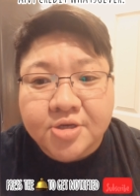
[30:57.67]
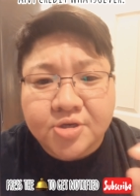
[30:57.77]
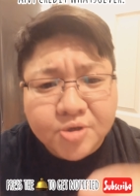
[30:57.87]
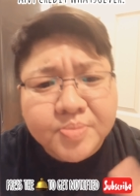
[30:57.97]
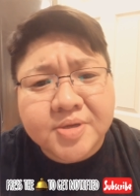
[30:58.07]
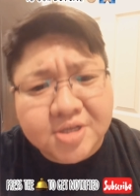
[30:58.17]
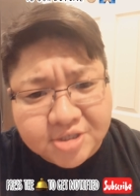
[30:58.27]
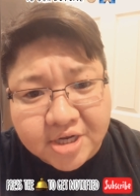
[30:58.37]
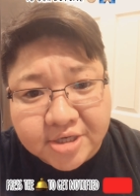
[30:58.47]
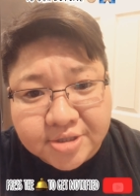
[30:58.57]
You be the
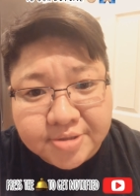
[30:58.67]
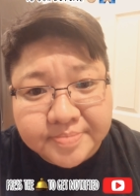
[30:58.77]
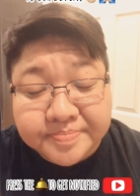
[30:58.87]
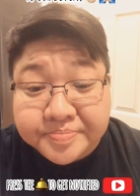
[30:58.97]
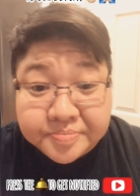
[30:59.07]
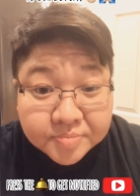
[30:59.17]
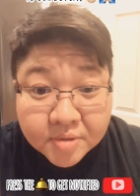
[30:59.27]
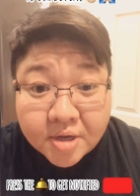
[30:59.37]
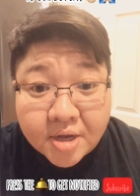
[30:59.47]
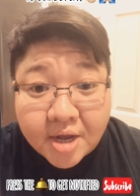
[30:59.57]
judge.
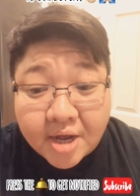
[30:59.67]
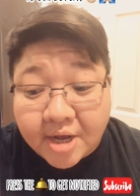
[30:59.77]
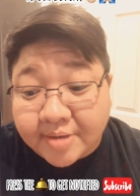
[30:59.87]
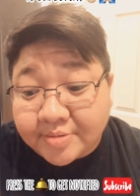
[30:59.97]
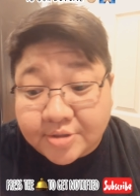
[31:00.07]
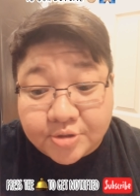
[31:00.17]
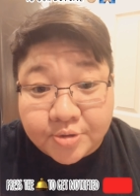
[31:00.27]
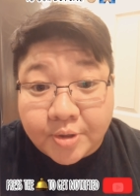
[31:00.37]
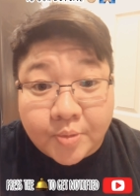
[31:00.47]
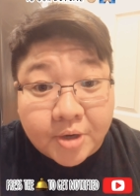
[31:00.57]
I'm just
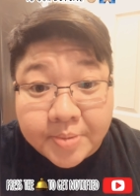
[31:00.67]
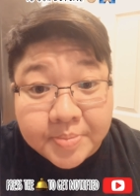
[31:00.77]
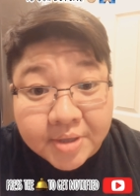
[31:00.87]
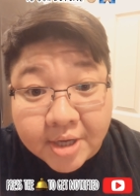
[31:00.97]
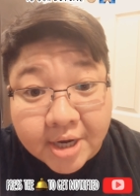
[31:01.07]
doing what I'm being